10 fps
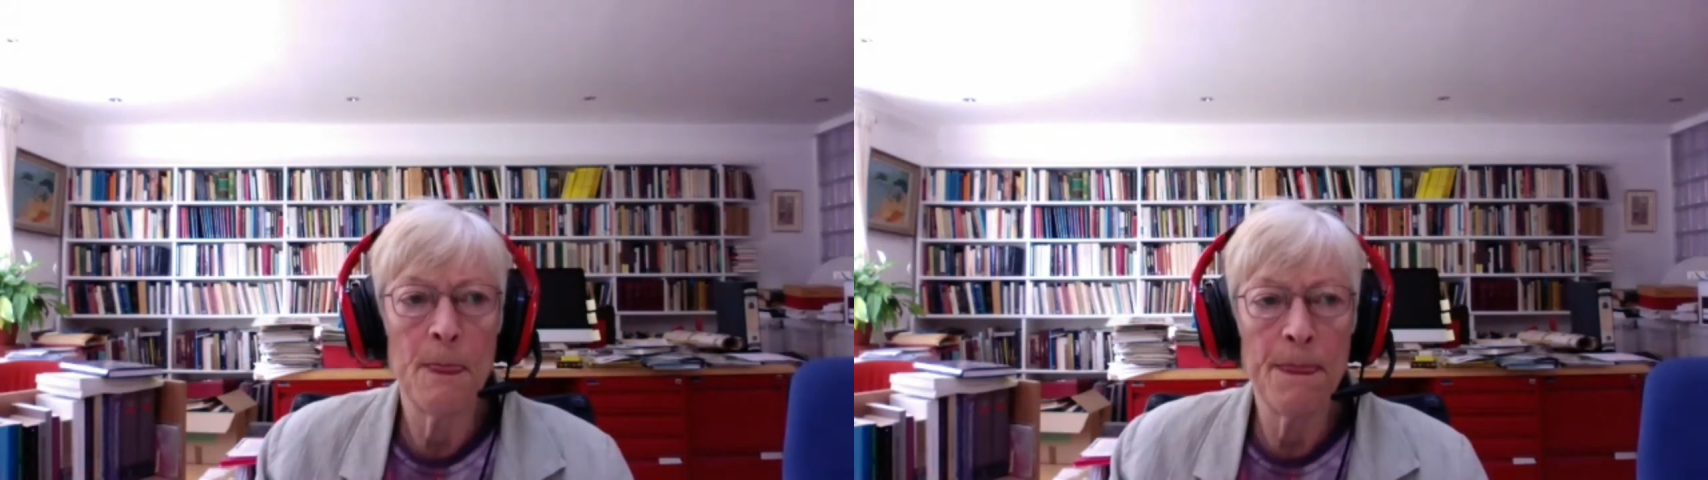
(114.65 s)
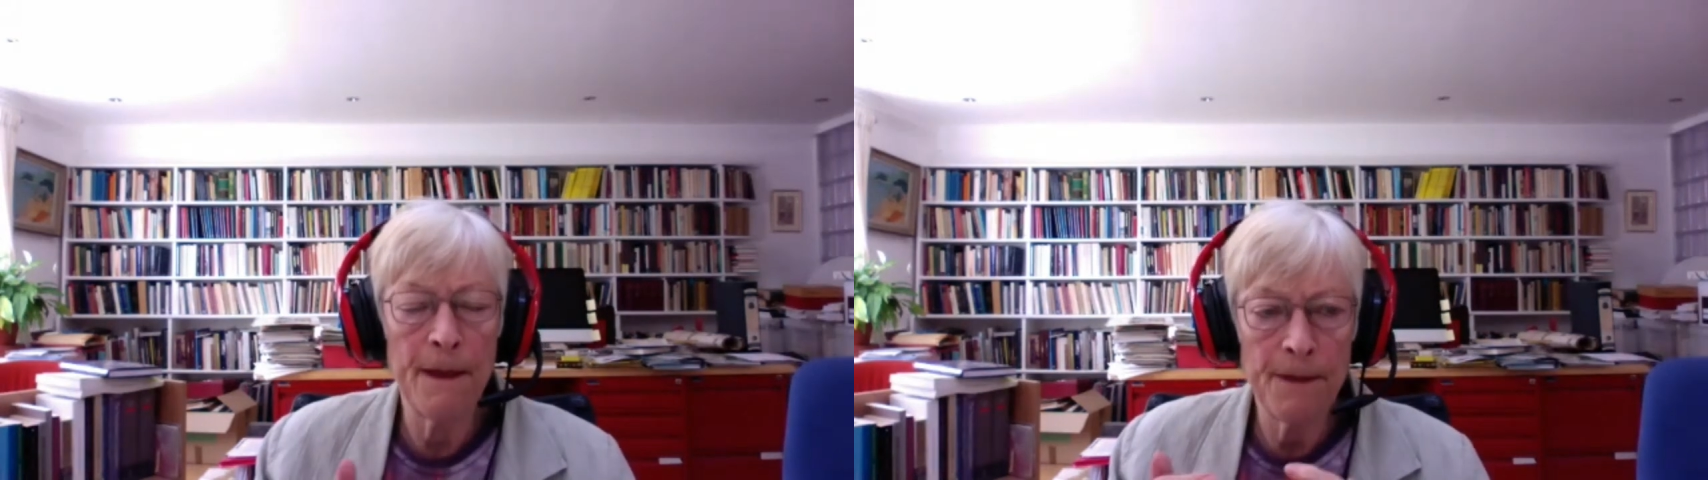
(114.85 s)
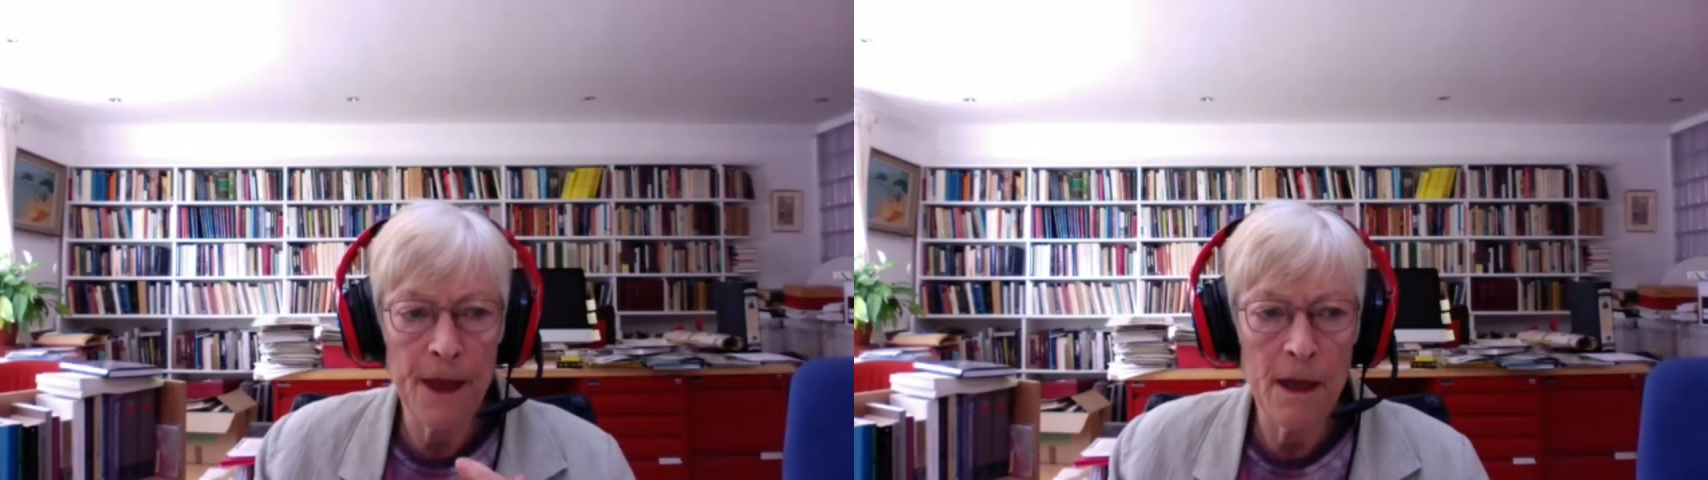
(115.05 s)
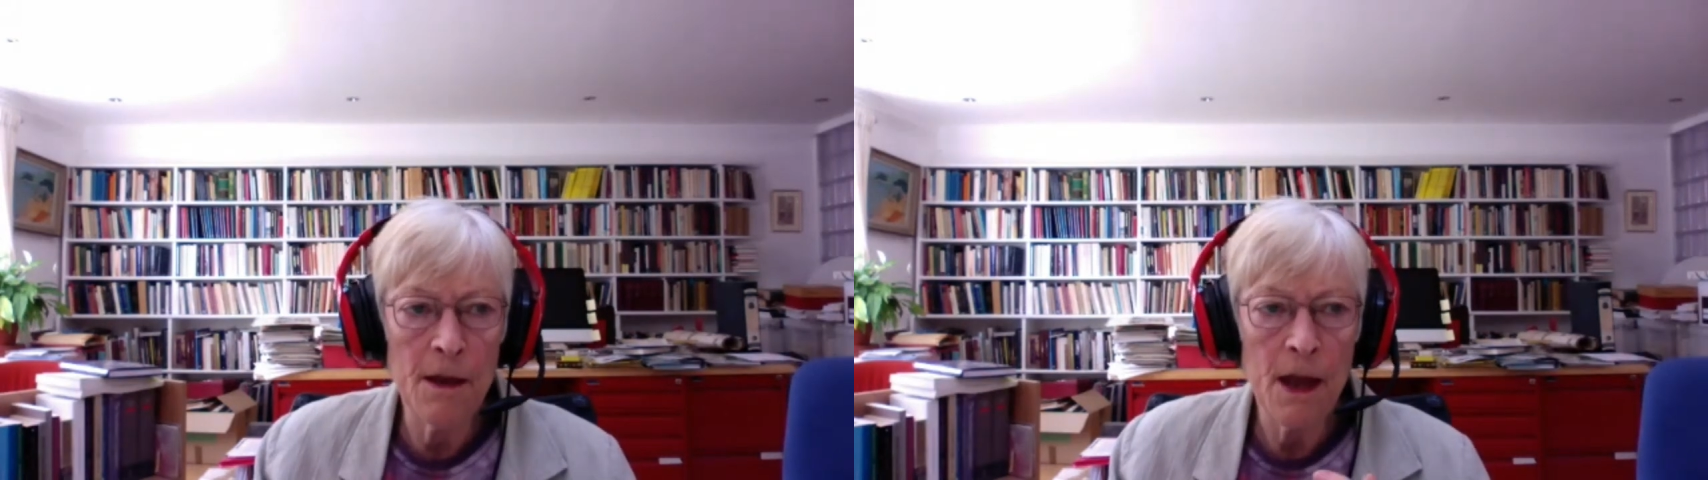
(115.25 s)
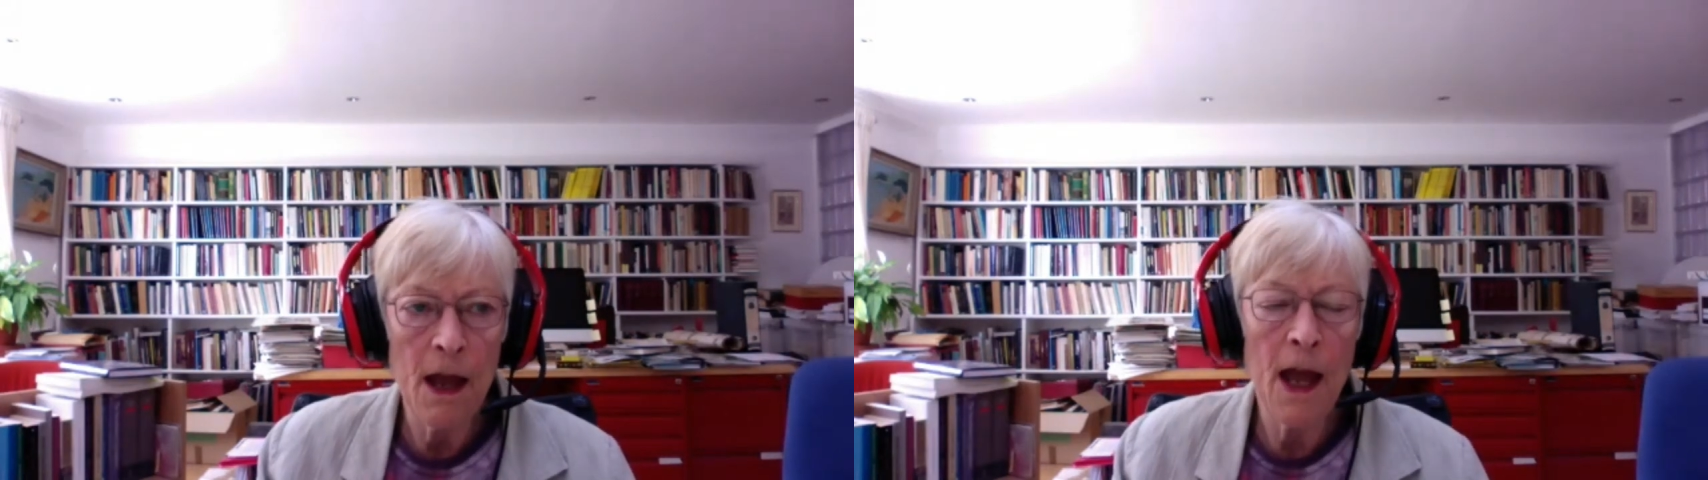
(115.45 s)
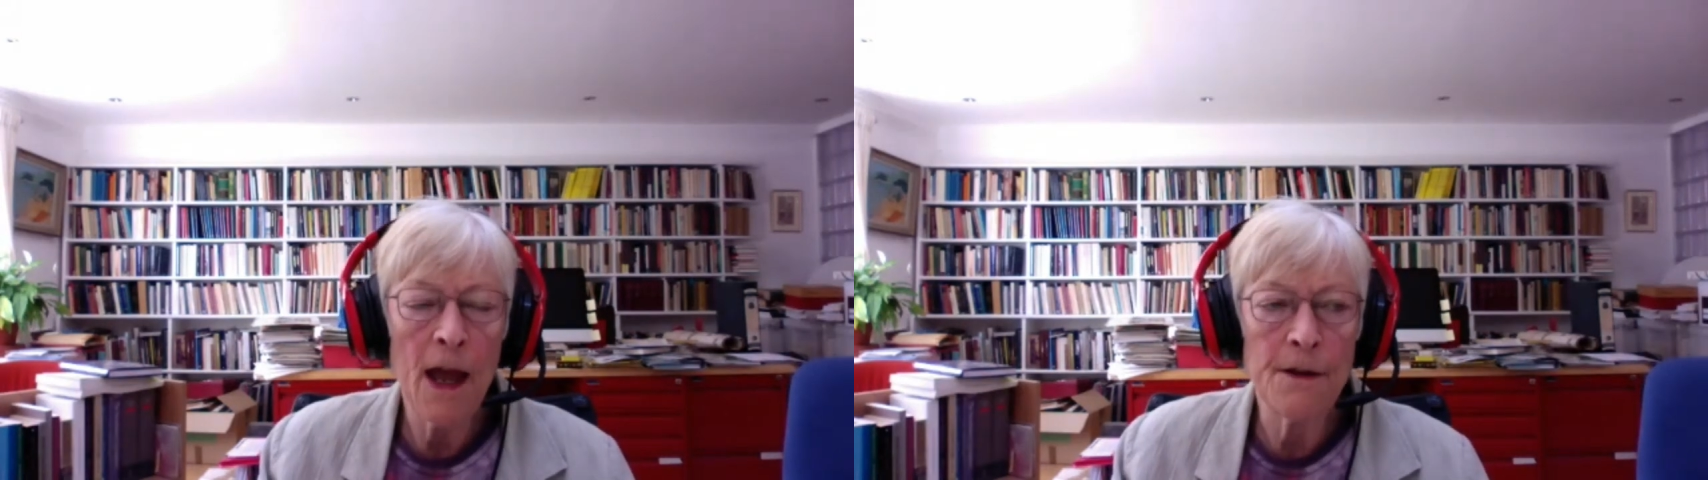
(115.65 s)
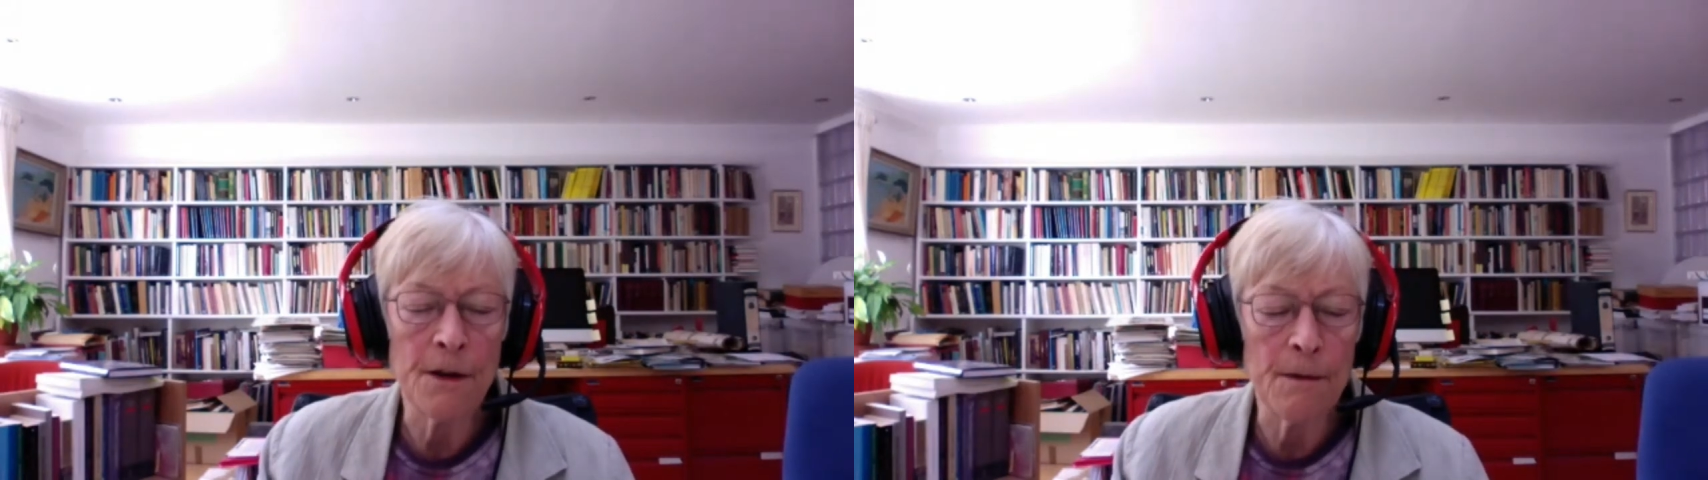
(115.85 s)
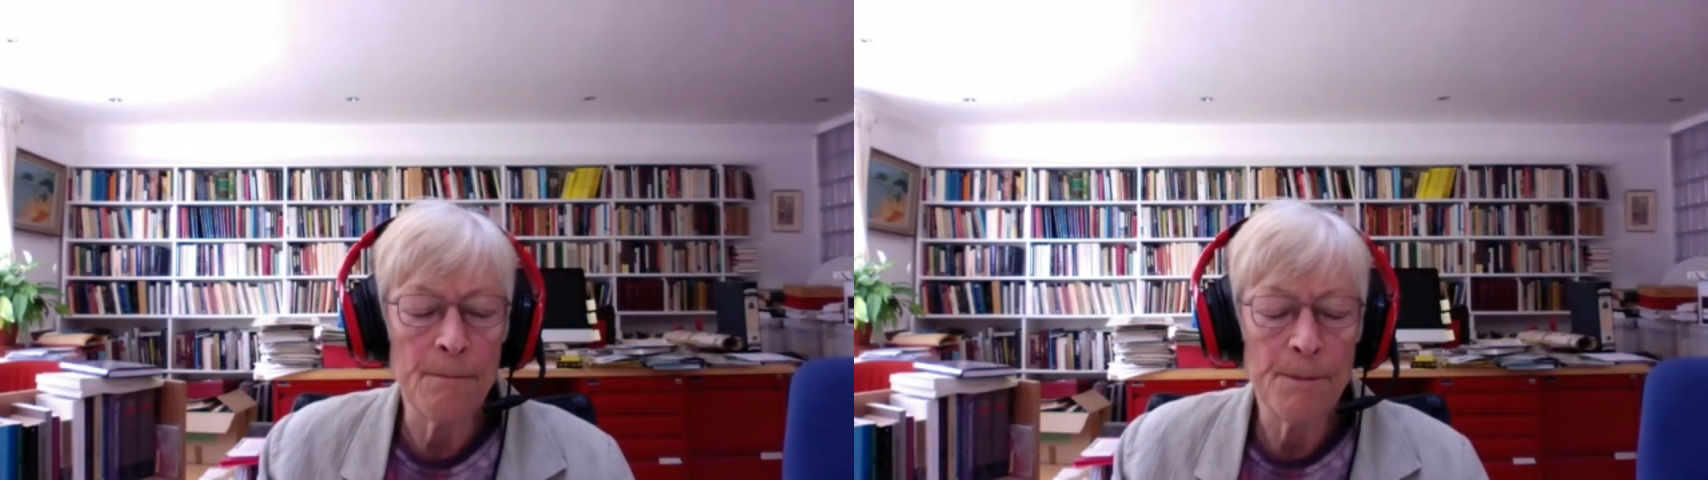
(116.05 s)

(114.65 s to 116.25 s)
that they had a,